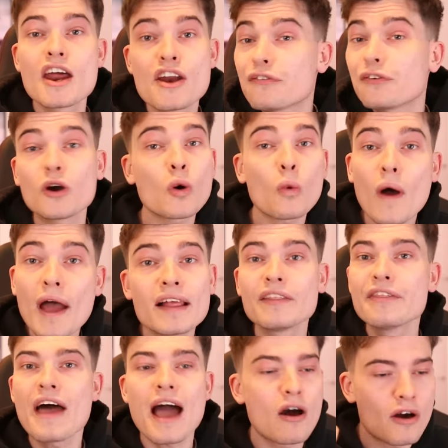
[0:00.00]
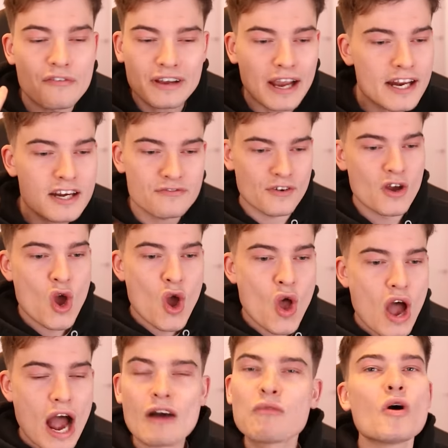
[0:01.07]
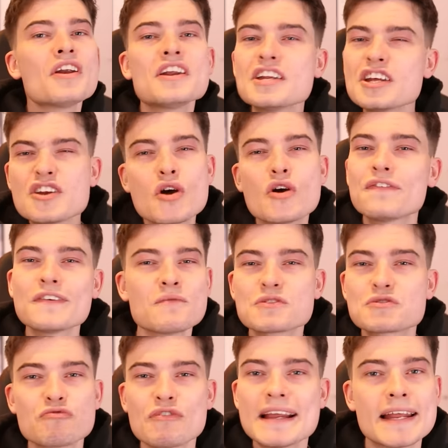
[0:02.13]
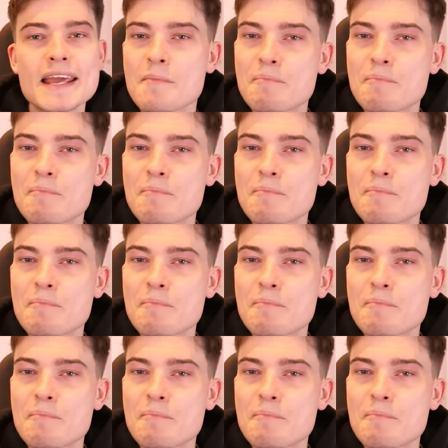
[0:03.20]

And for a while now, I wanted to know if he was really